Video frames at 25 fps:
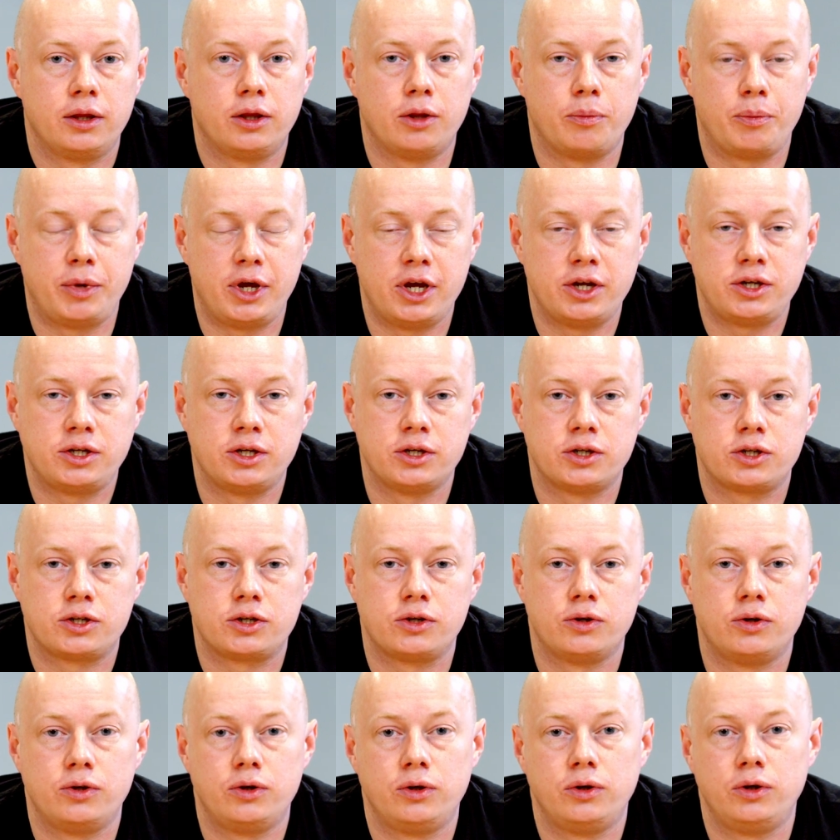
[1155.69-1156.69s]
the
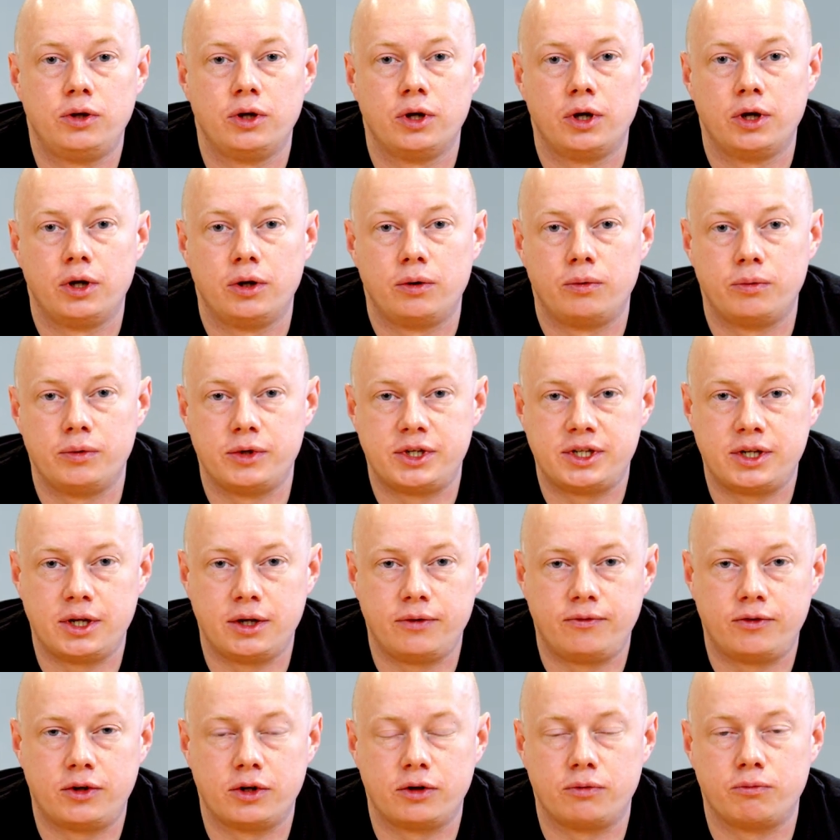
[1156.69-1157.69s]
patients who
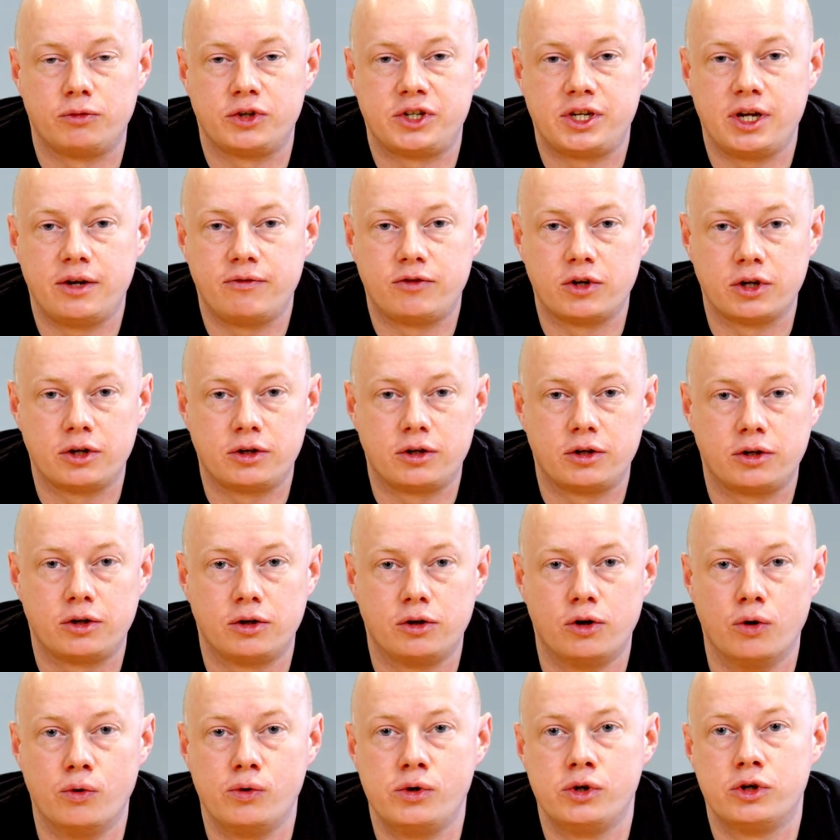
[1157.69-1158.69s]
received a
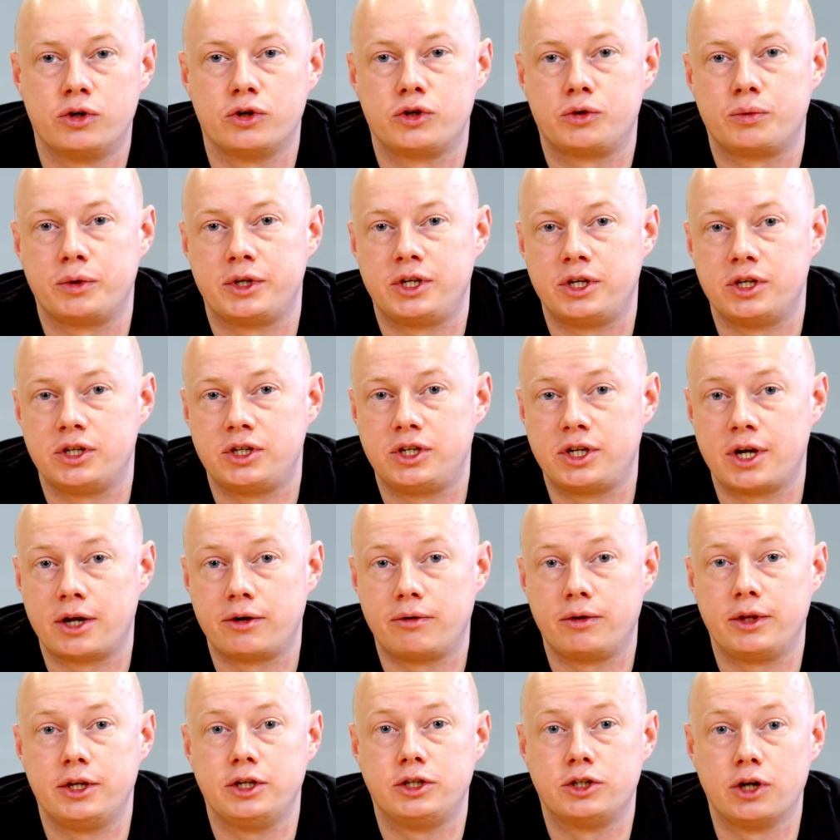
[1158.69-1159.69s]
loading dose which is
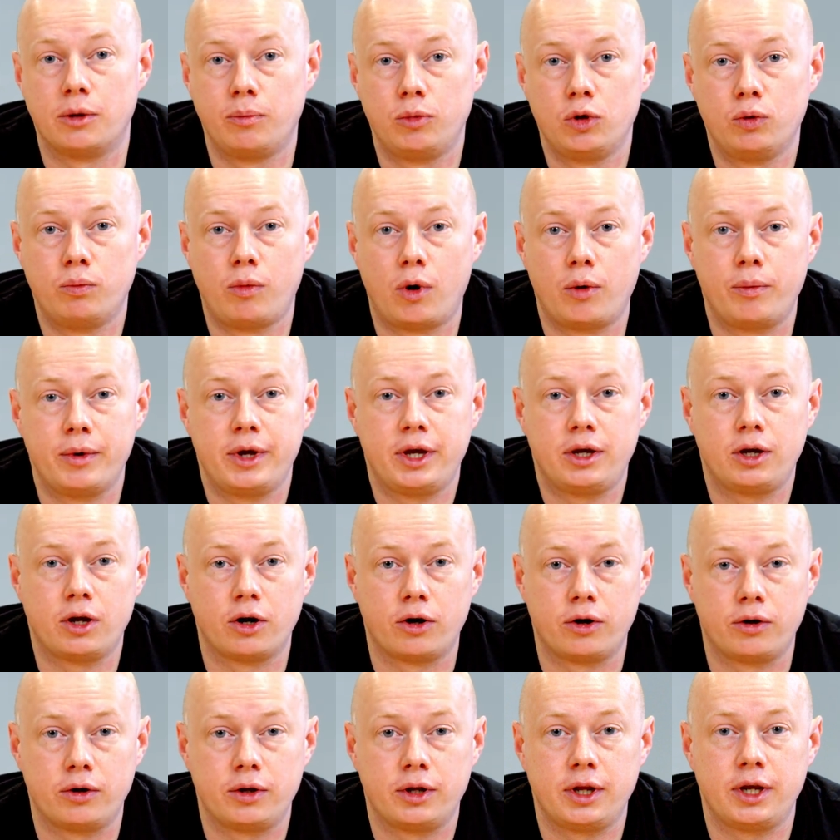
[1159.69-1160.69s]
generally double what we
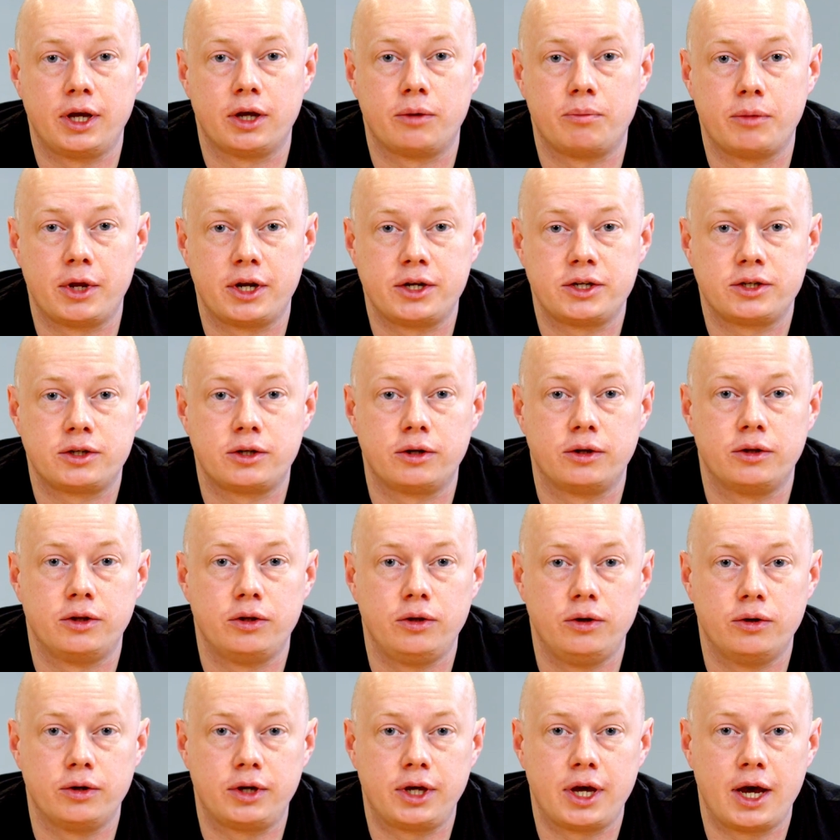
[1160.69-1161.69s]
currently administer in
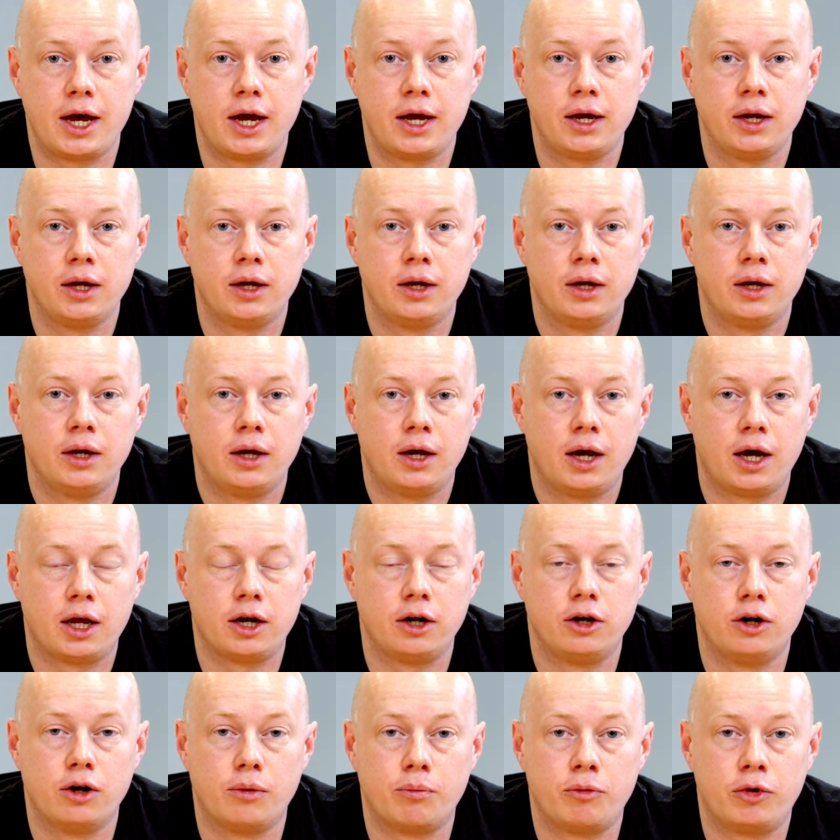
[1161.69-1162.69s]
the UK,
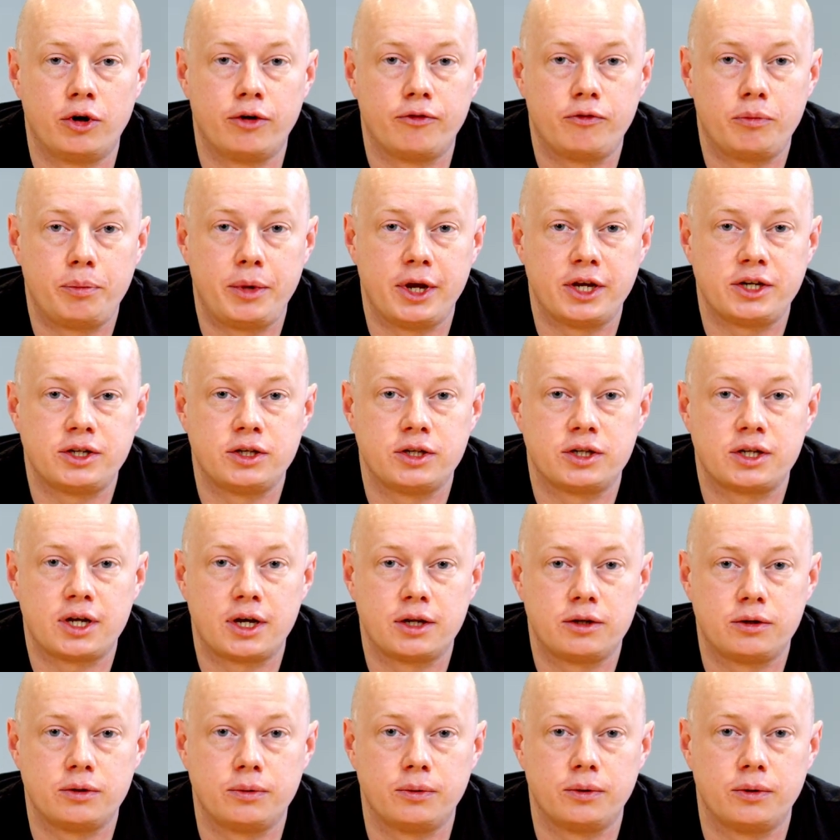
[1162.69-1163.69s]
and a number of patients
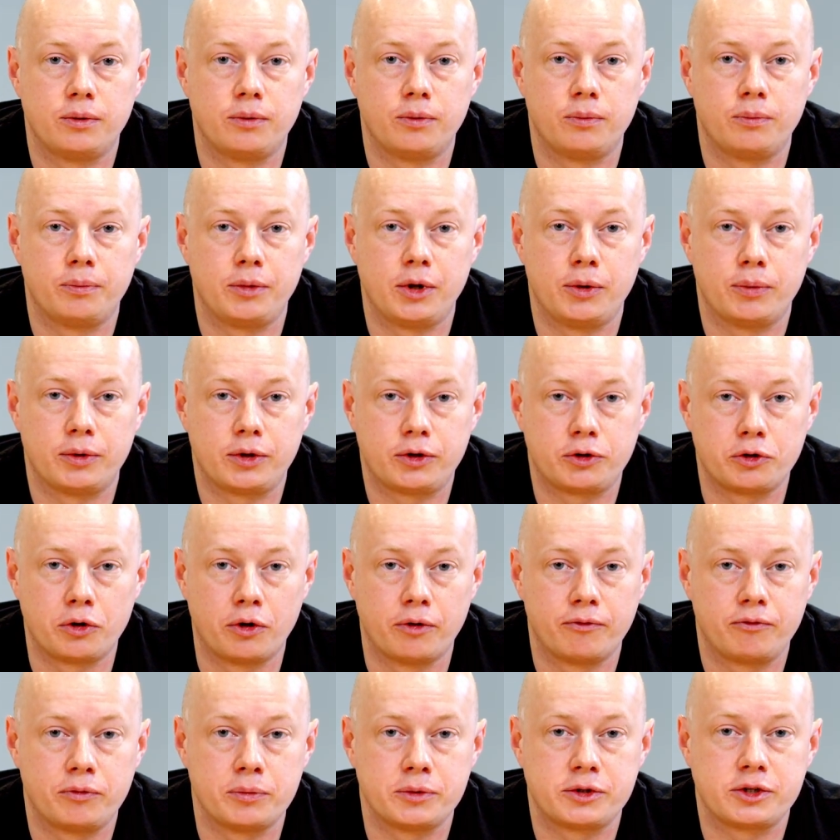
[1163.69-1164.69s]
had to be
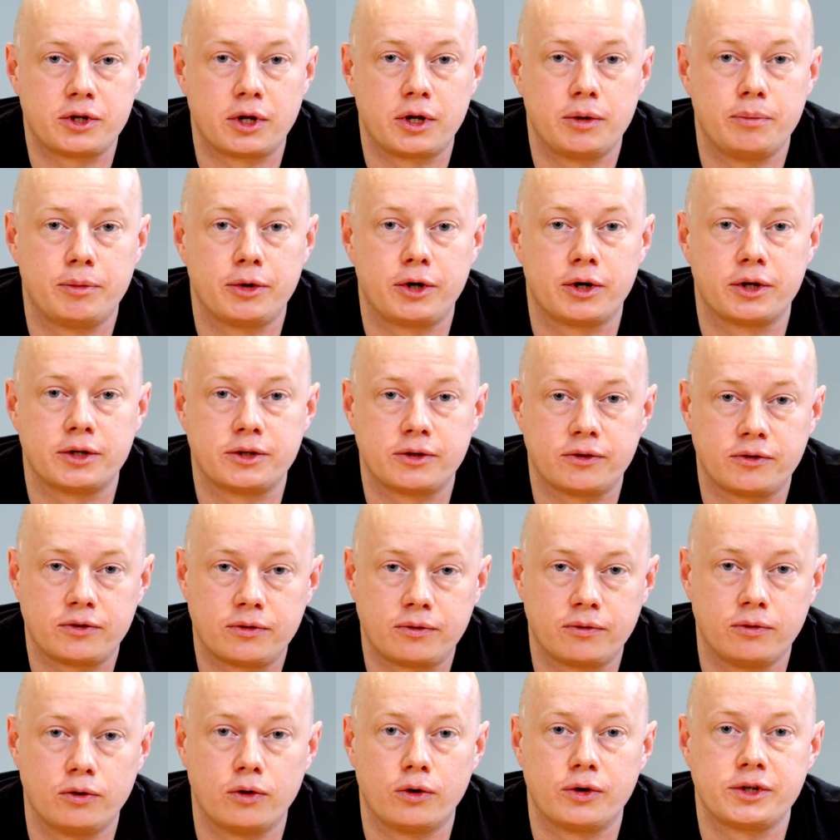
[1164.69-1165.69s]
withdrawn from the study because
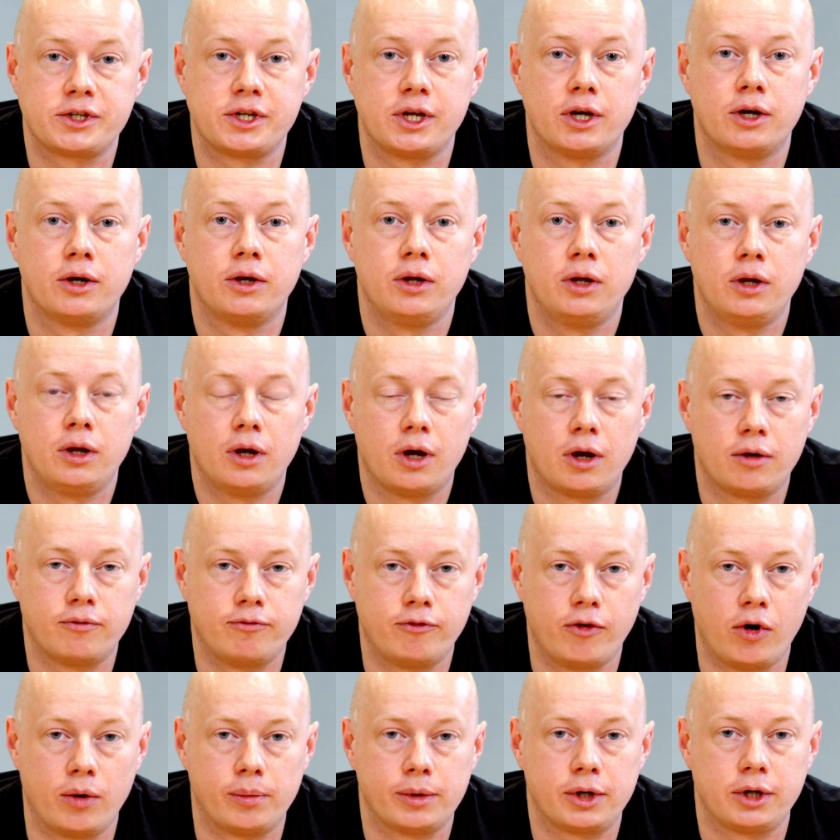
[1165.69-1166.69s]
of nausea
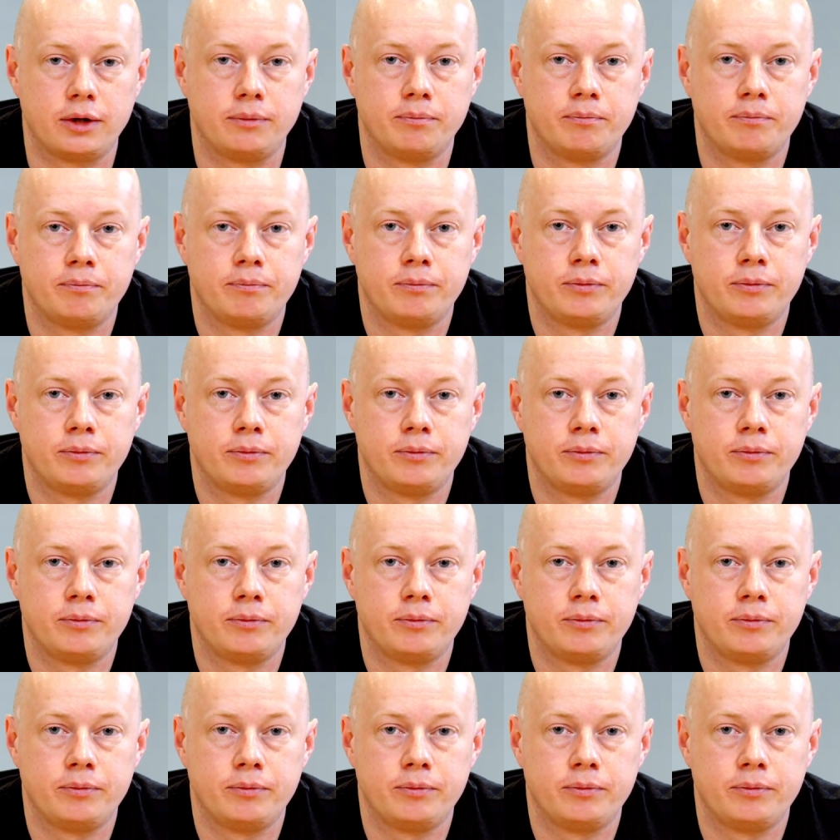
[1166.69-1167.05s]
and vomiting.